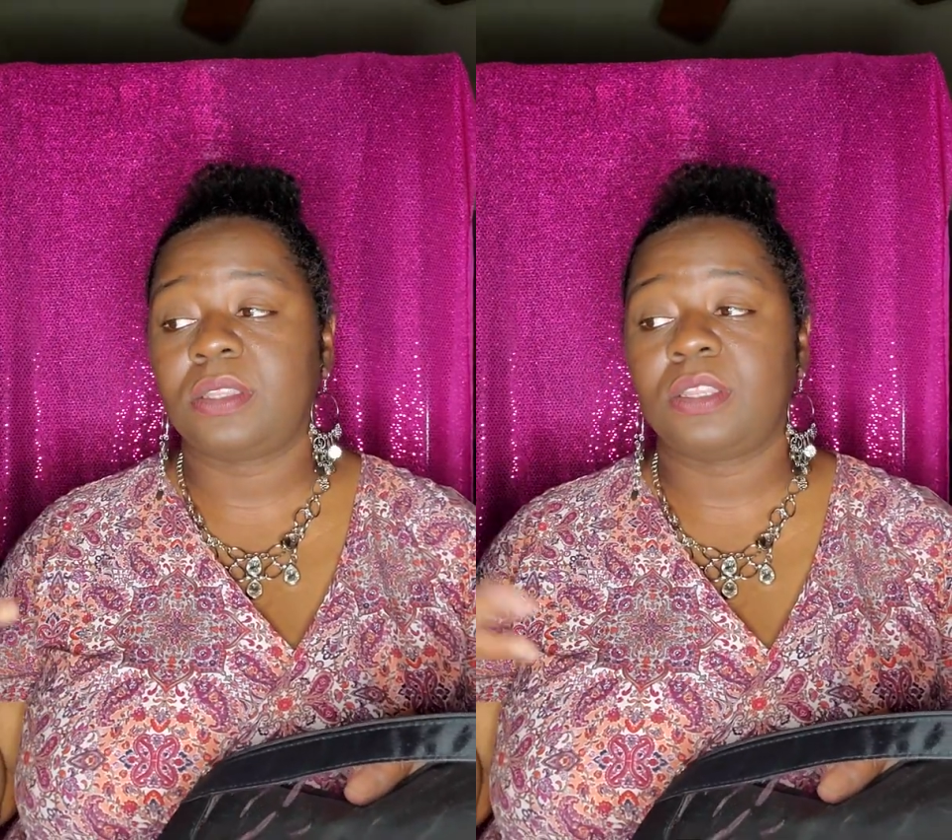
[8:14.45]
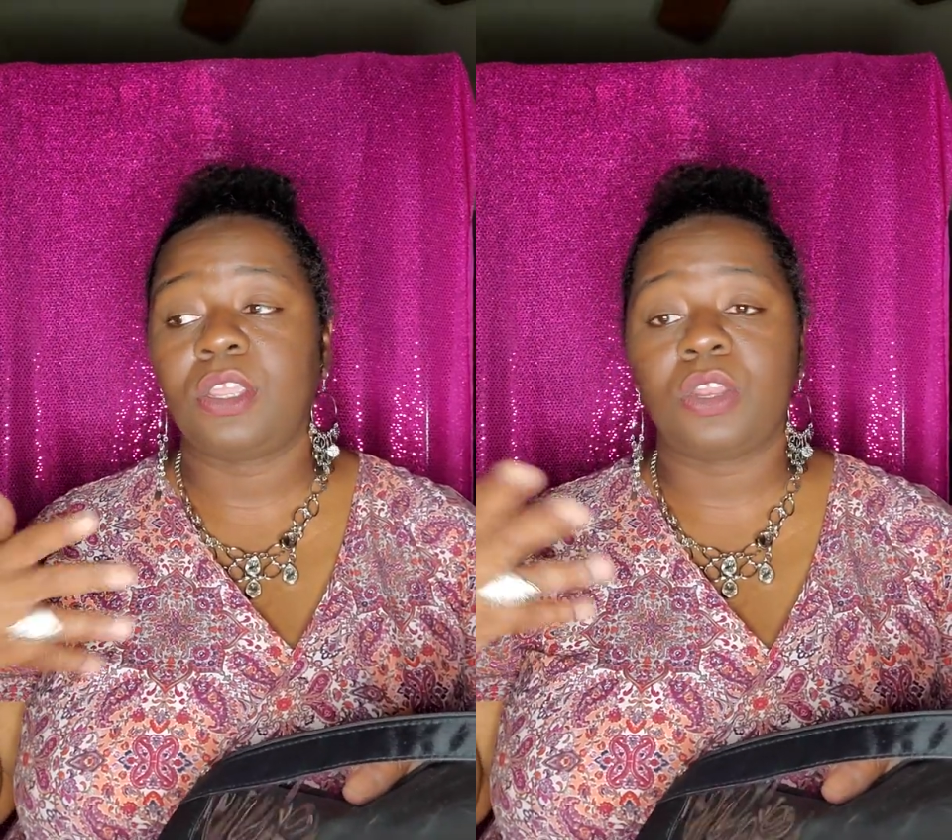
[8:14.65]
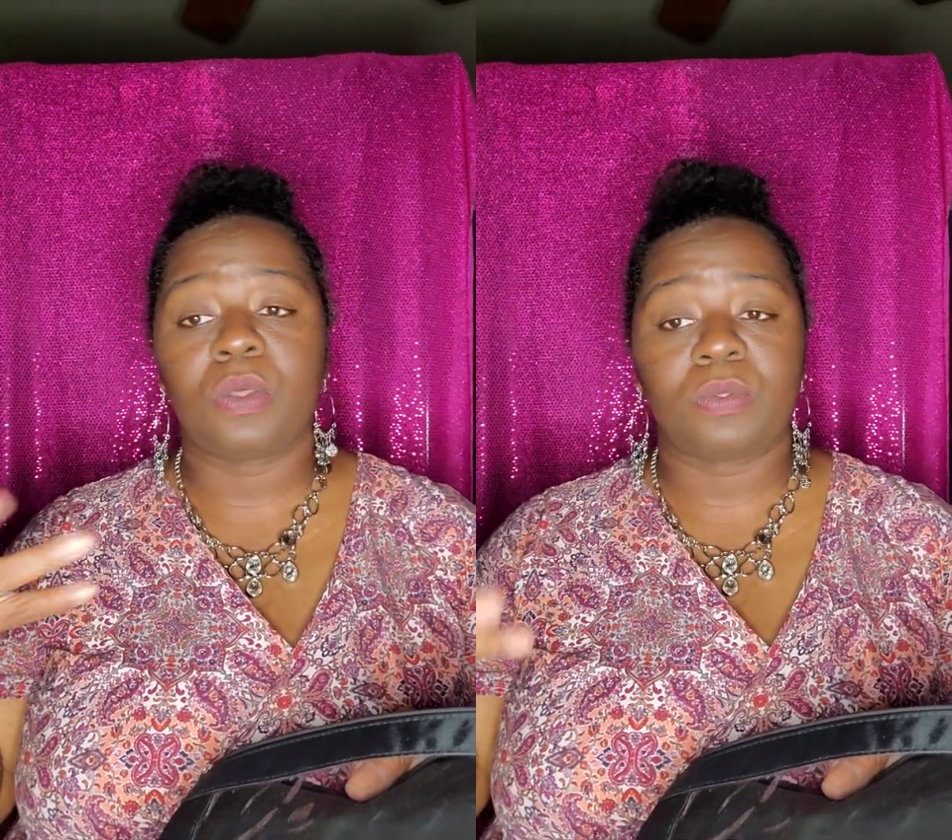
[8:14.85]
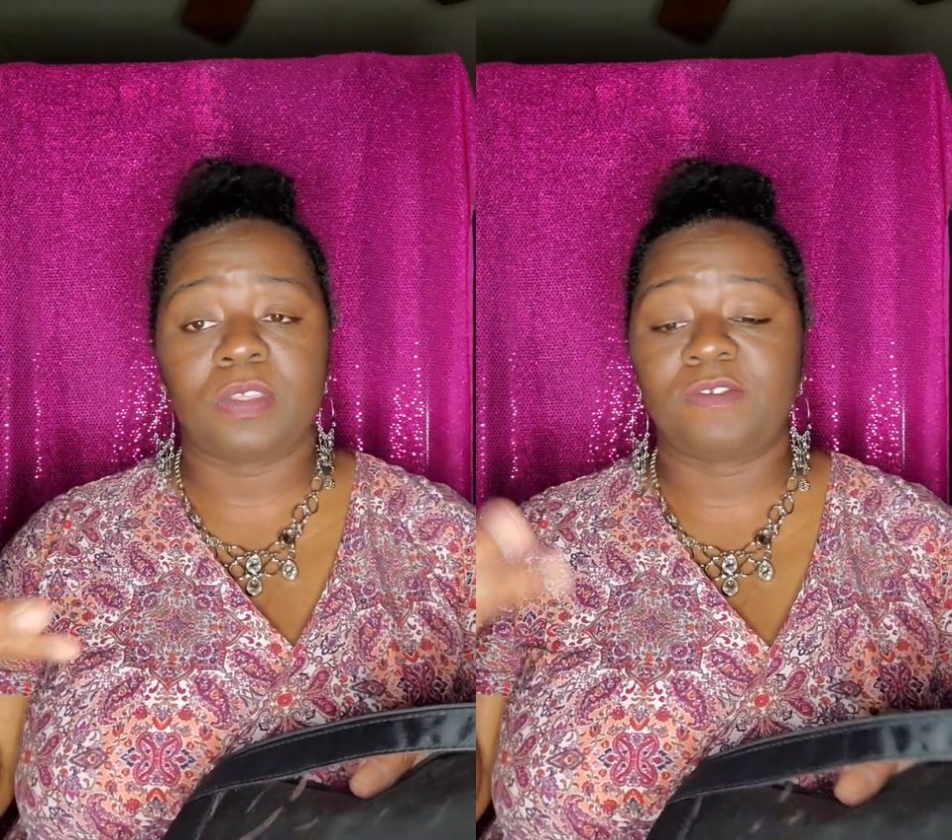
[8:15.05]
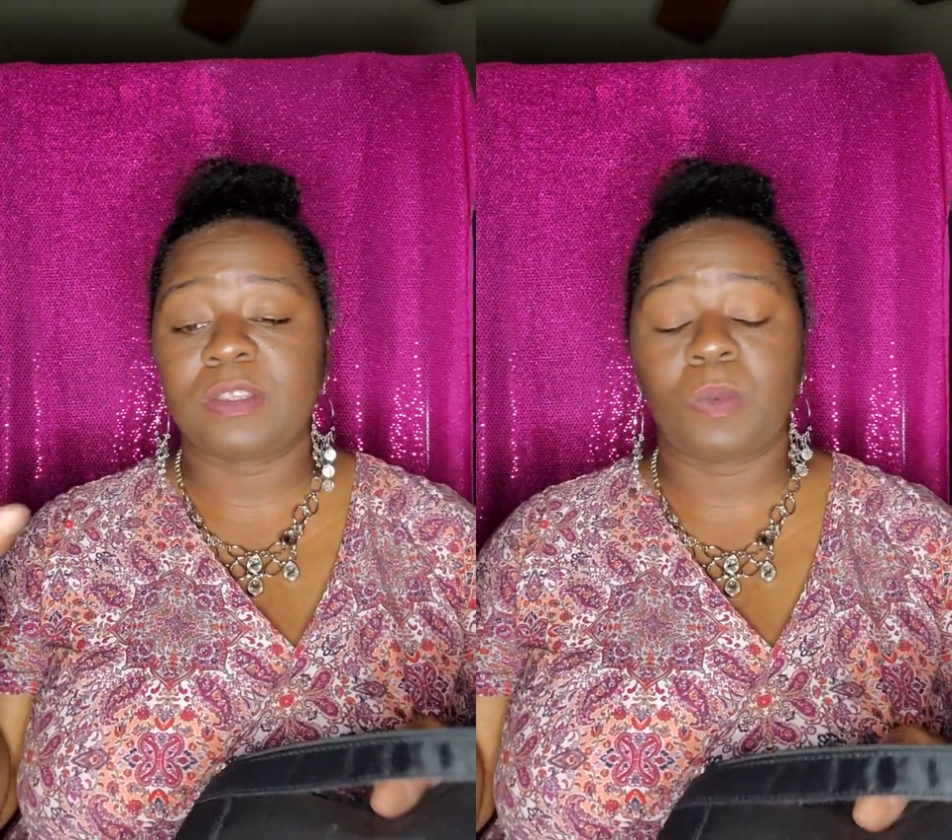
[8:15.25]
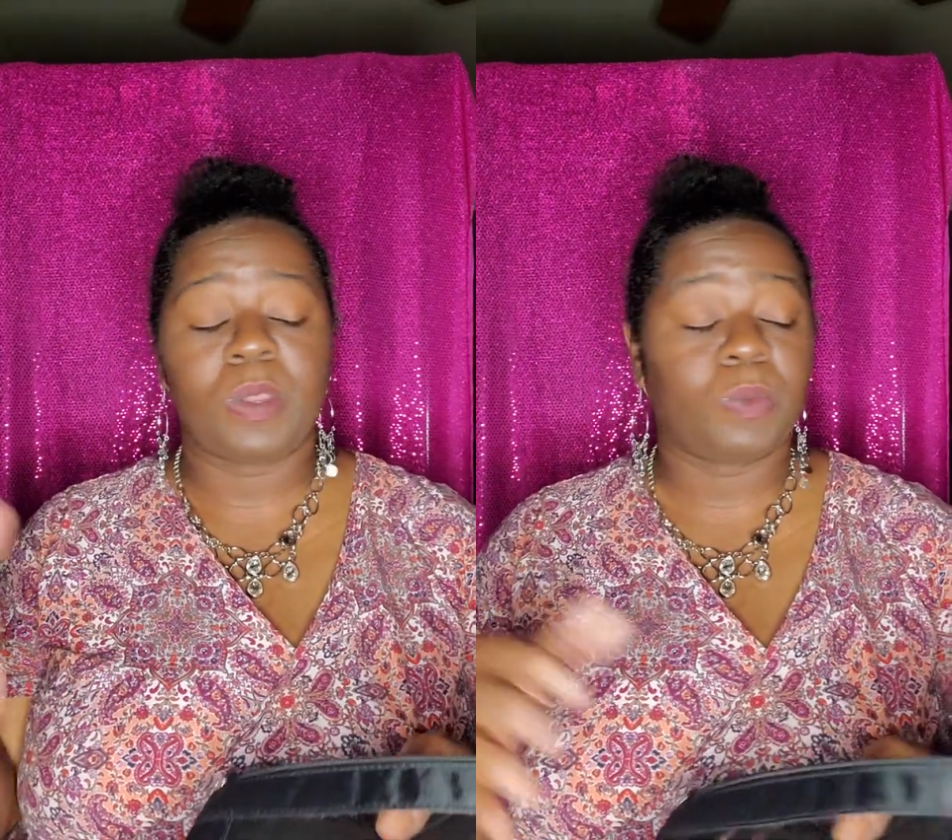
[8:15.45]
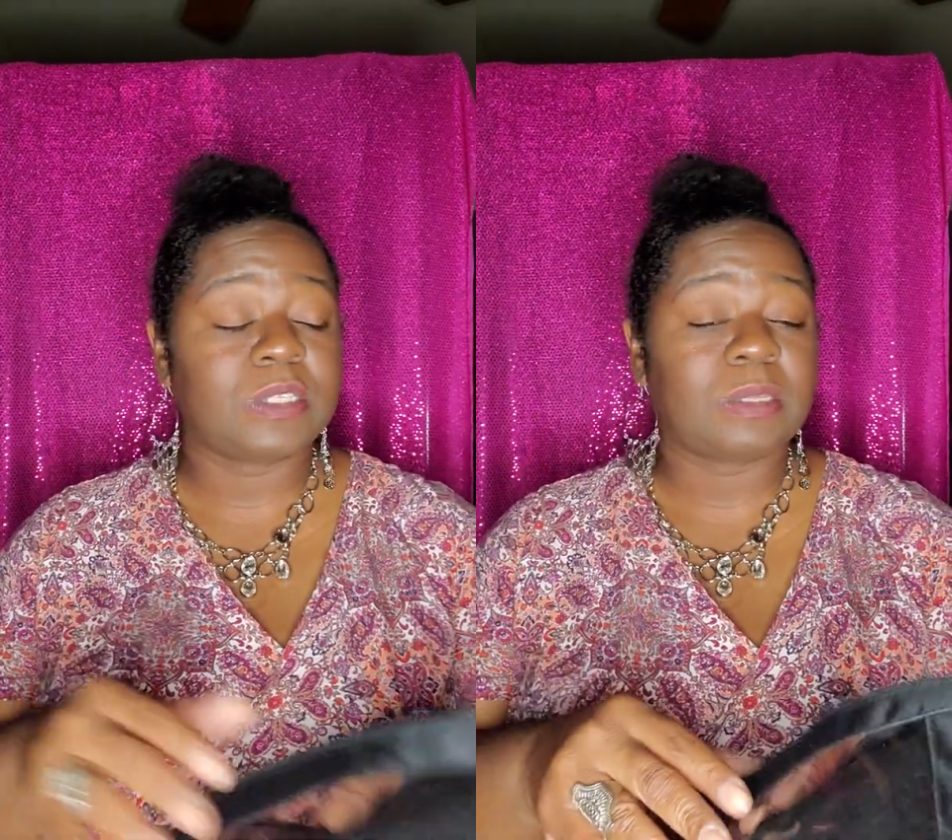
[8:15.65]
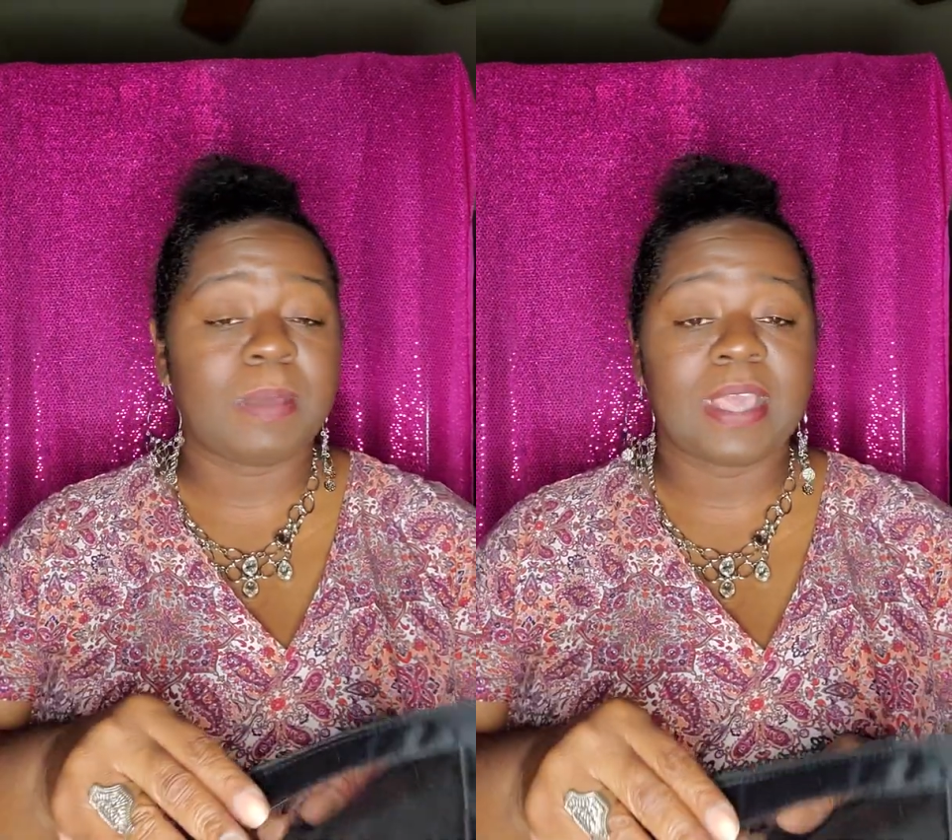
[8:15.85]
if someone
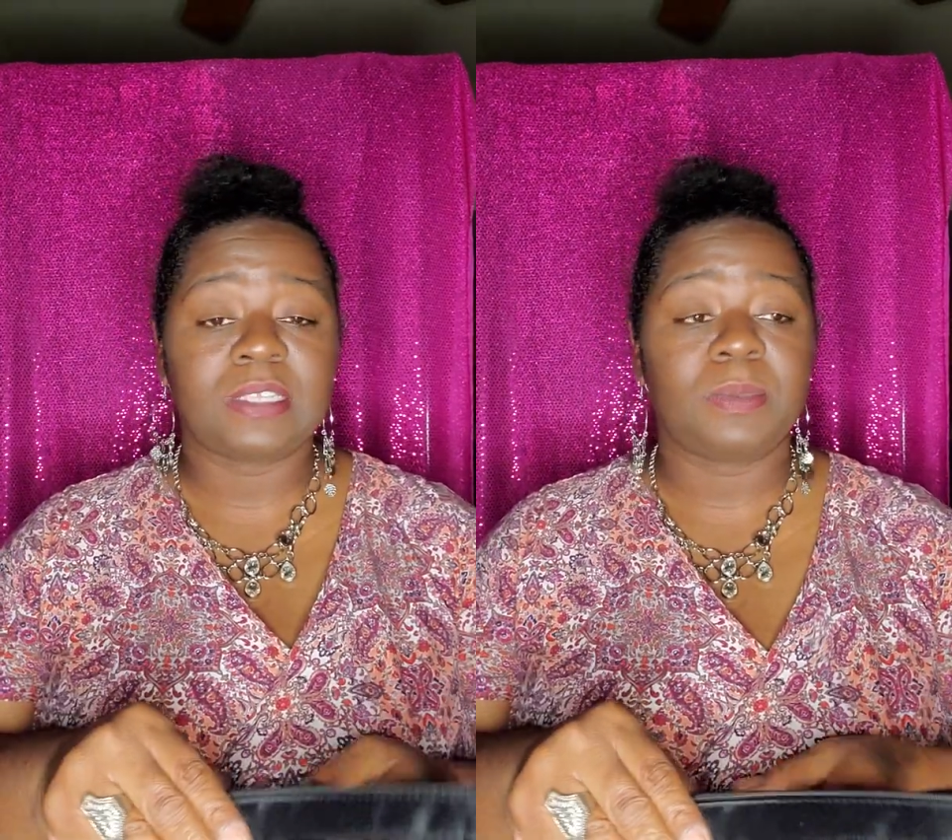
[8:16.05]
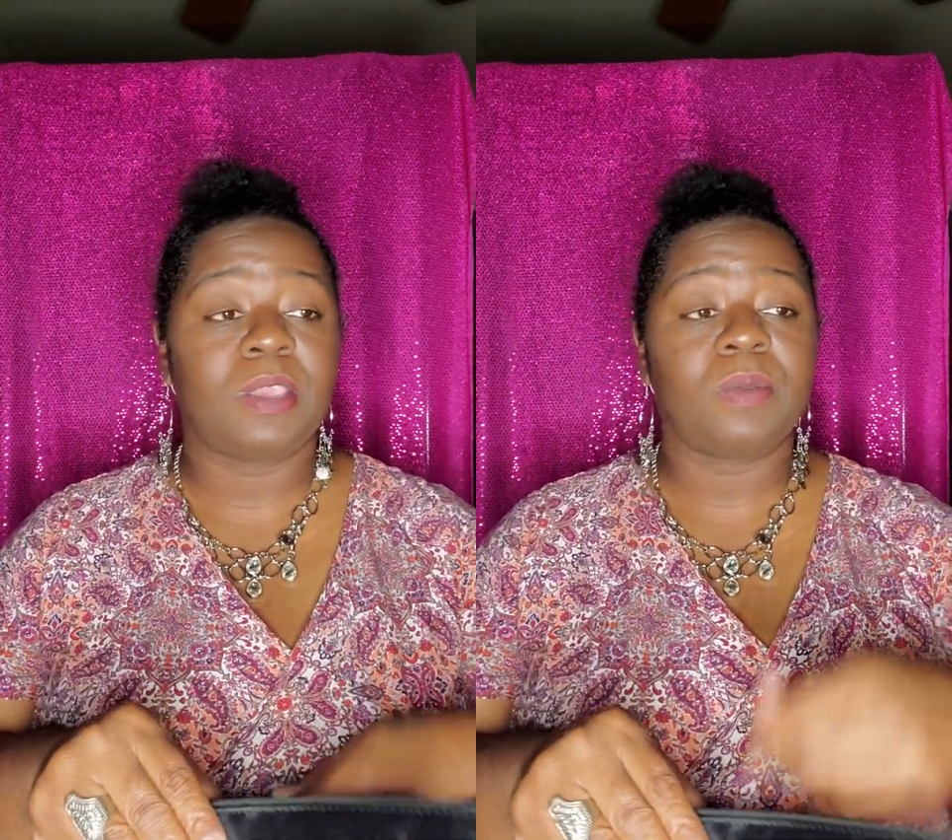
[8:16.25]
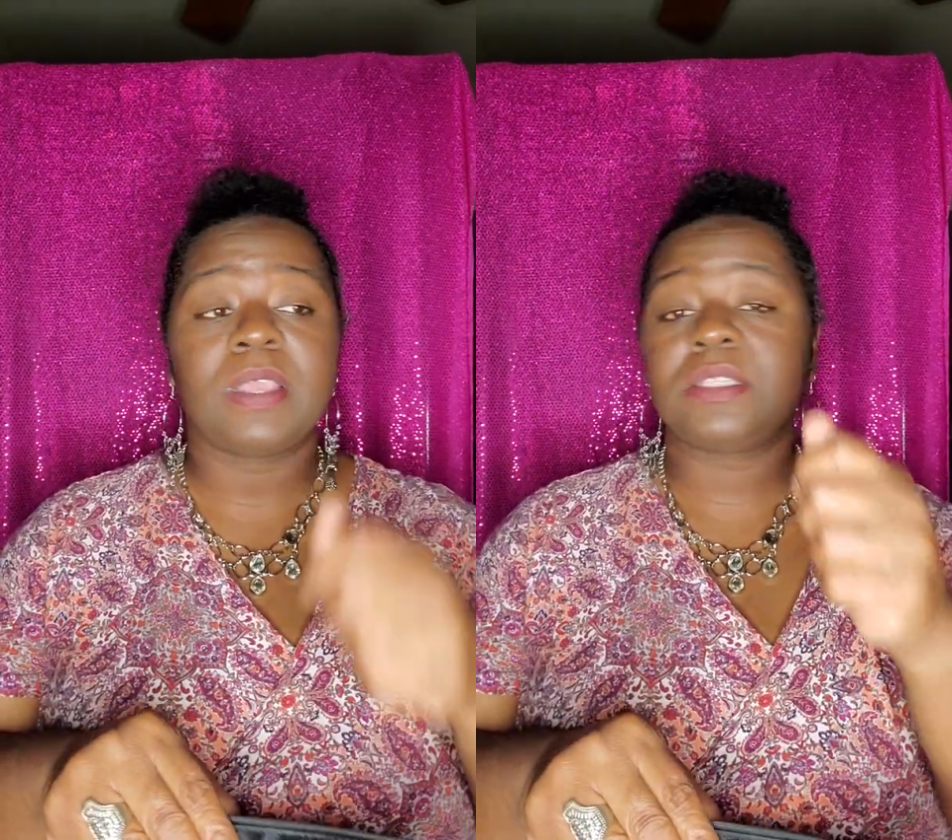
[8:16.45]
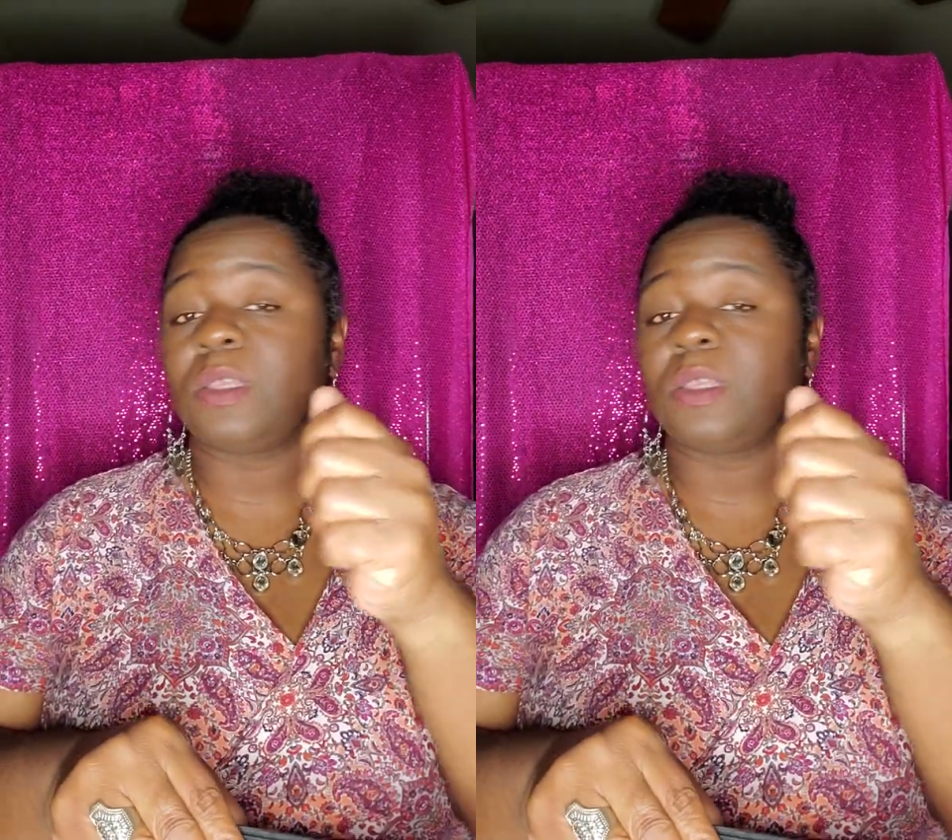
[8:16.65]
wants to buy some earrings,